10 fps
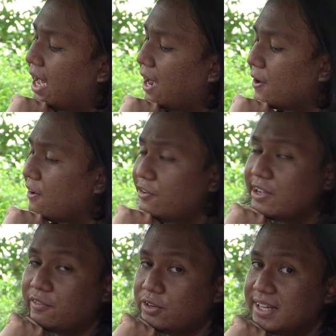
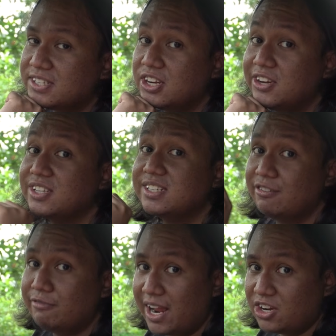However, if you'd like to change the
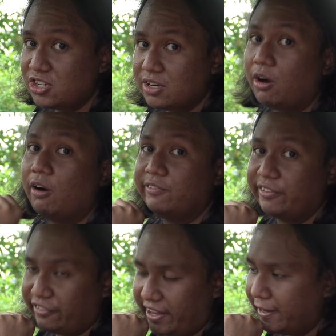direction of
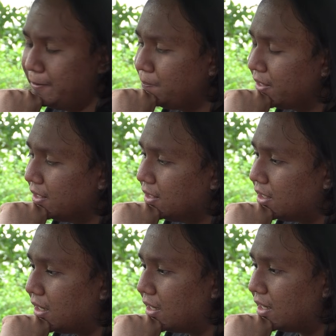the fan
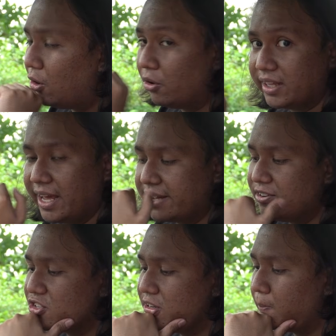or the air
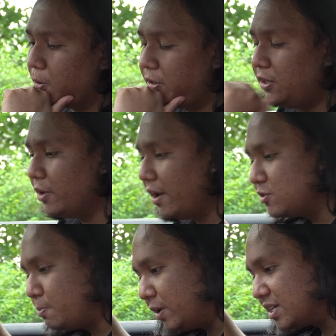conditioning blowing, you
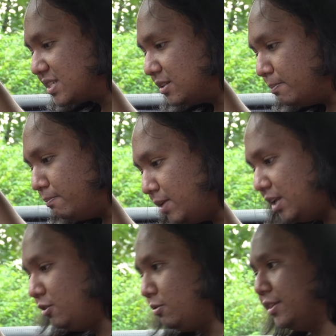have to press the
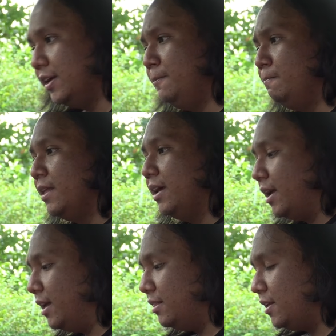menu thing,
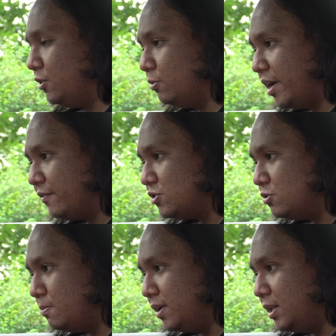and then you have
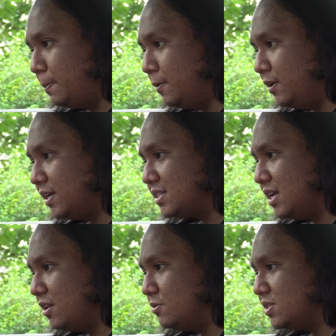to manipulate
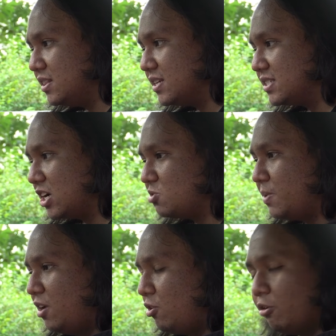it using this
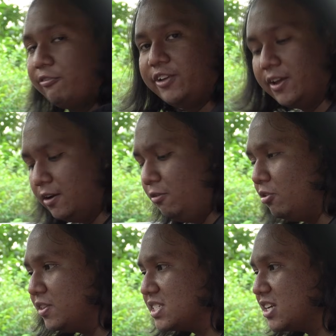touchpad or your finger
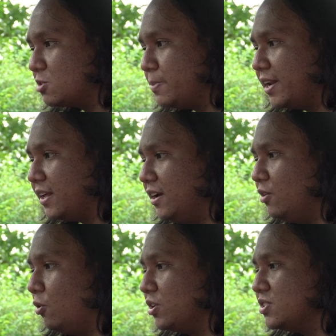or this touchpad here
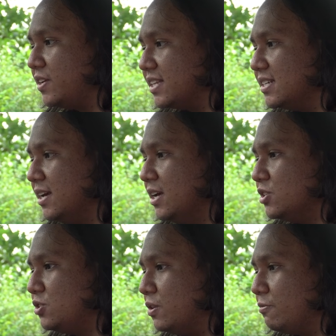in order to get it
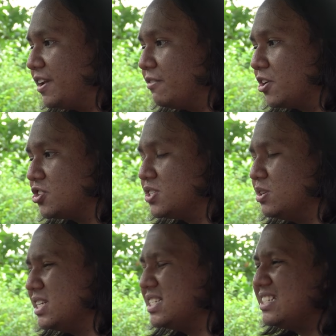to the right direction.
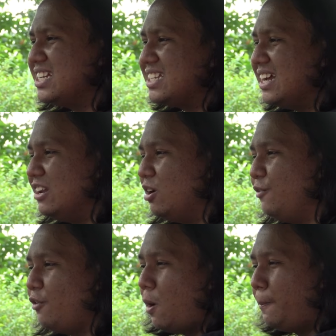So there's just a
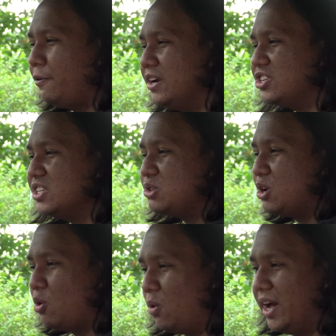lot of operations
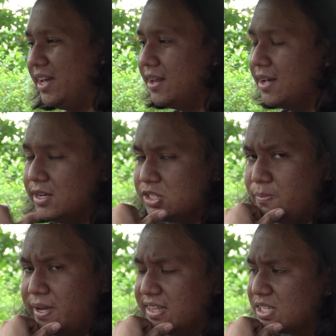required
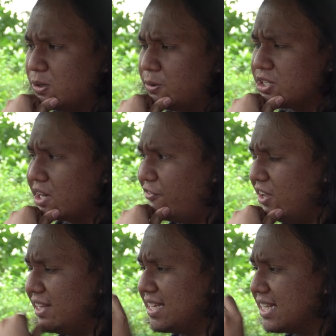to make this work, which I
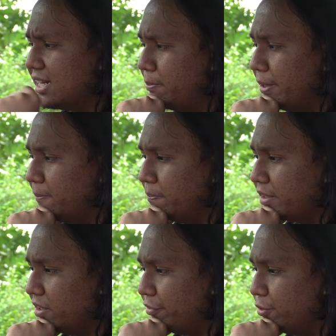feel is a little bit
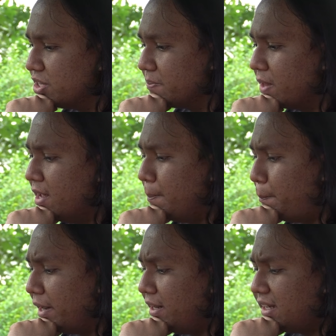confusing.
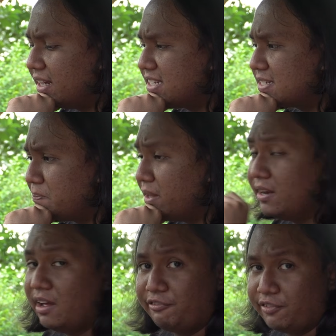But in any case,
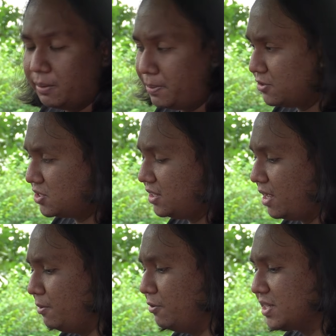enough about
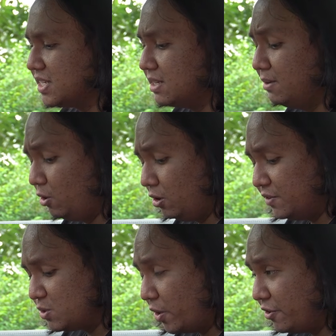the MBUX system and all
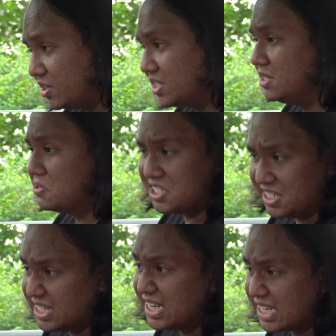of its wondrousness, because
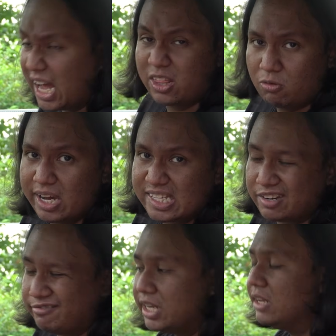this is otherwise
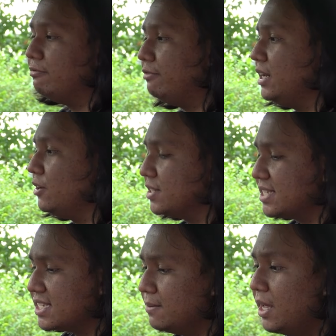a really, really good
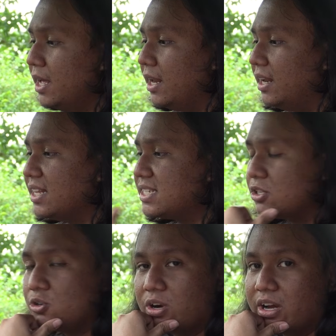system. Let's
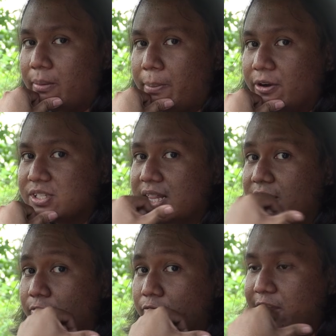talk about
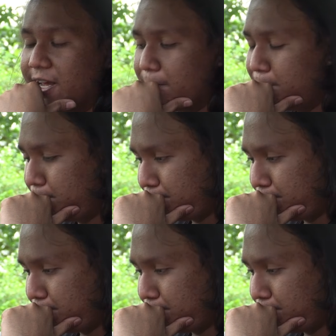the rear.